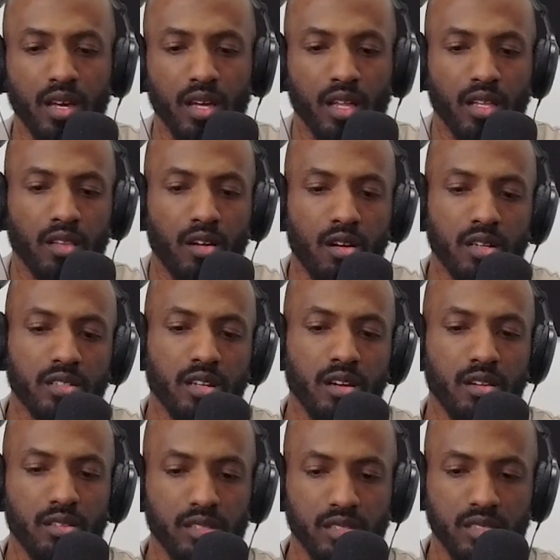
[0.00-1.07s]
Lauren
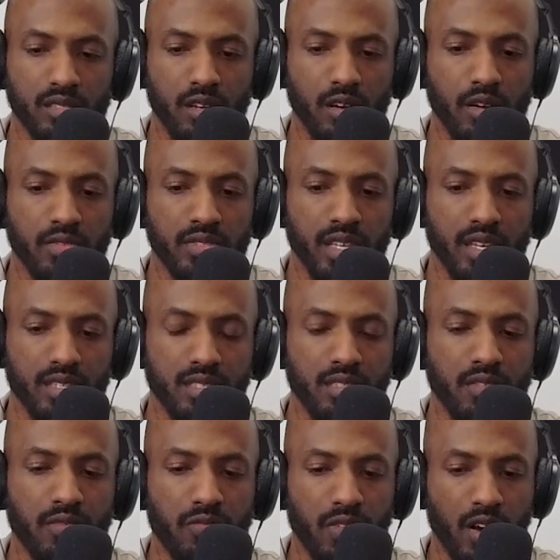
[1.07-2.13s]
currently serves as
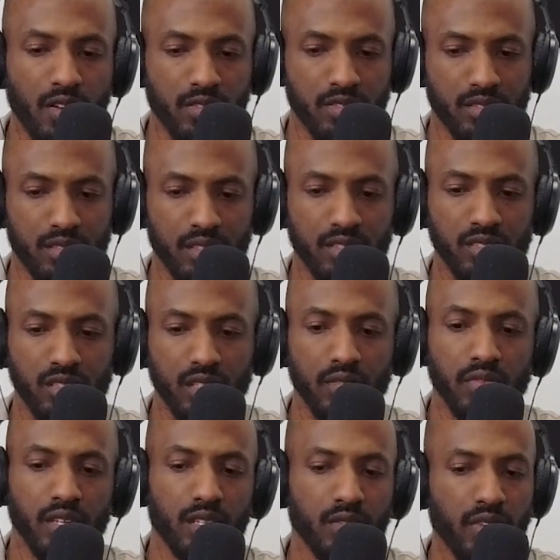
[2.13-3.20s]
the first Chief
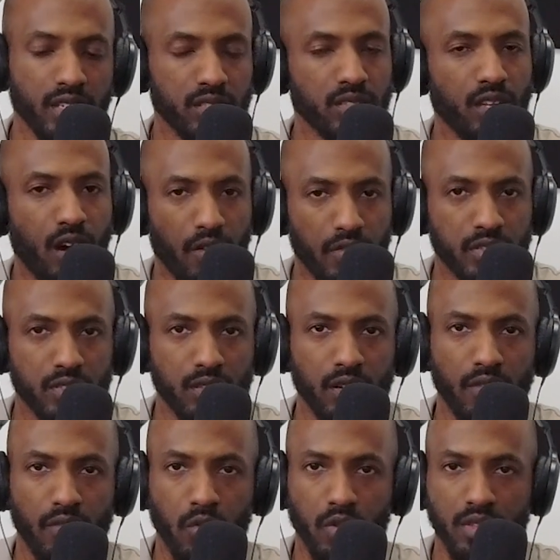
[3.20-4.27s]
Innovation Officer
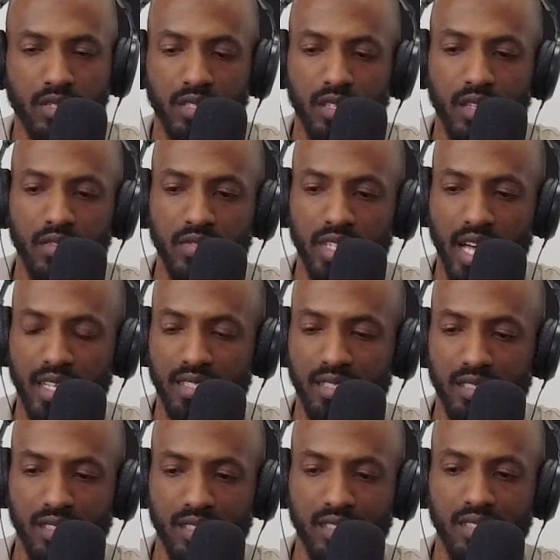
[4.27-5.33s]
for the City of Jackson,
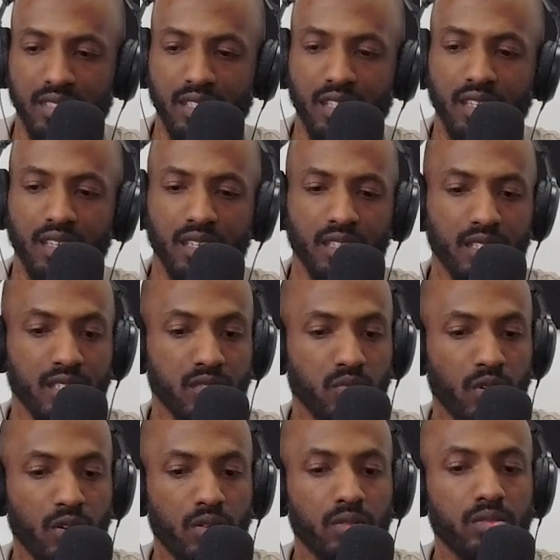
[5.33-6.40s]
Tennessee. In this
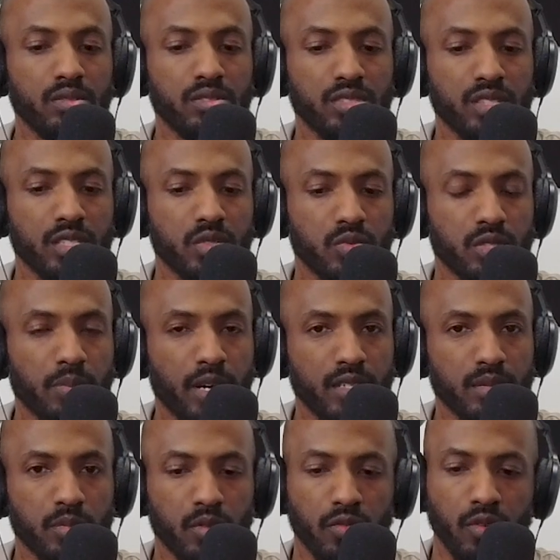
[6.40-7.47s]
role, she is
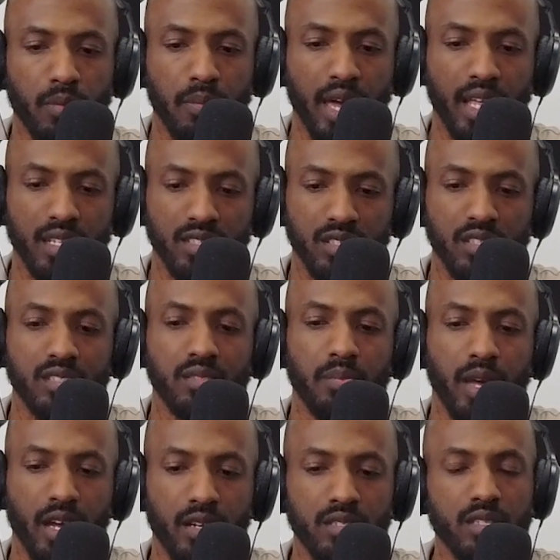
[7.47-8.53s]
responsible for managing the
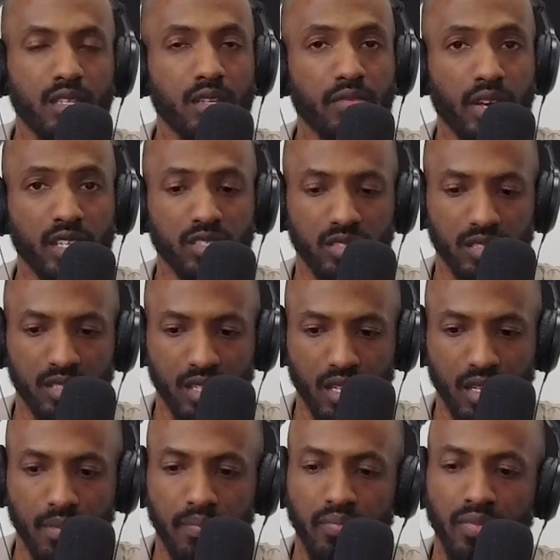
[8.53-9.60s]
mayor's innovation
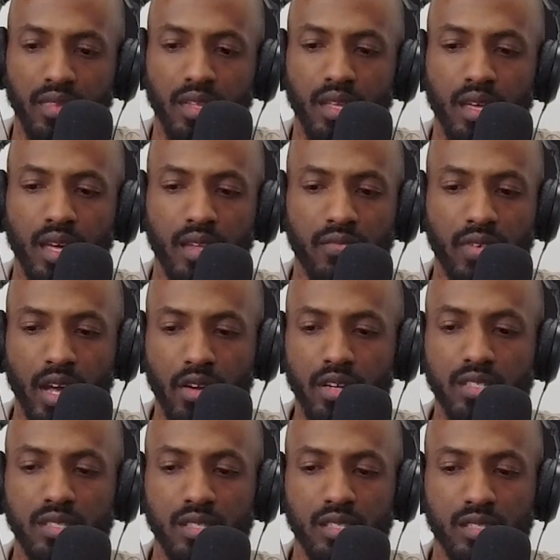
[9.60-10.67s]
team and
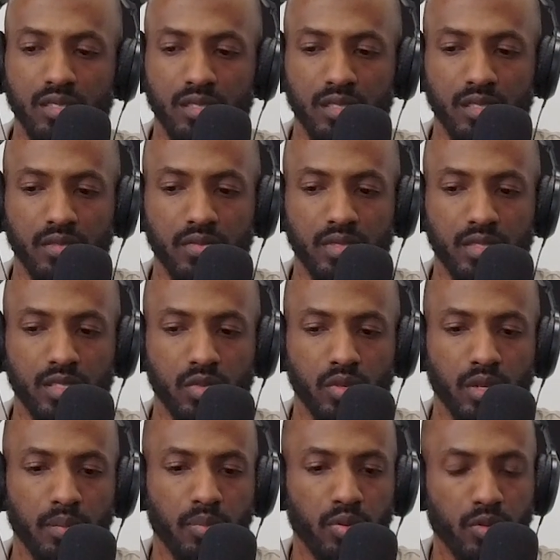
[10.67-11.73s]
various initiatives to
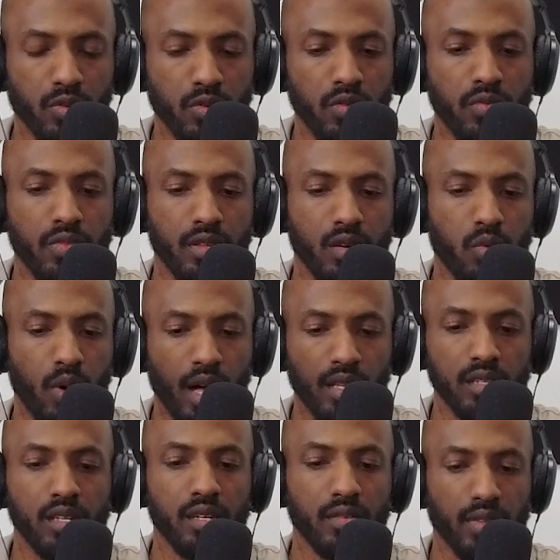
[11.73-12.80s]
improve the
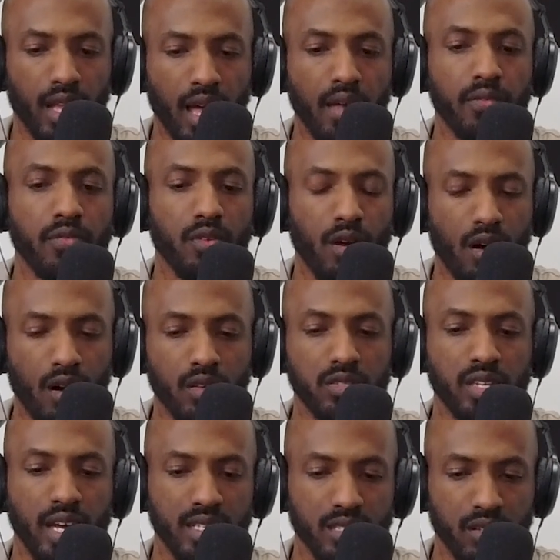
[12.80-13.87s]
quality of life for all
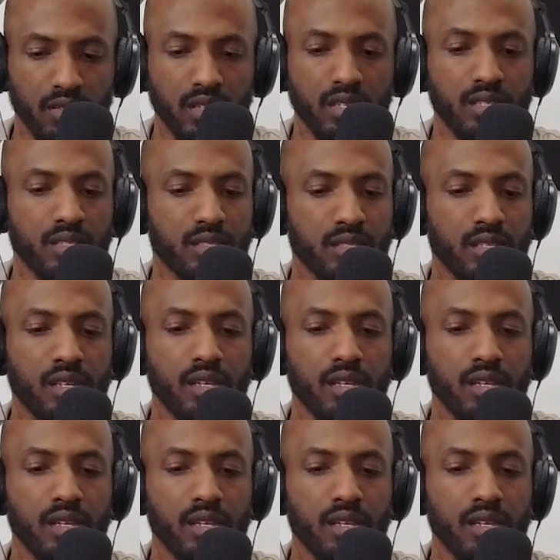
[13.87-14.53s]
Jacksonians.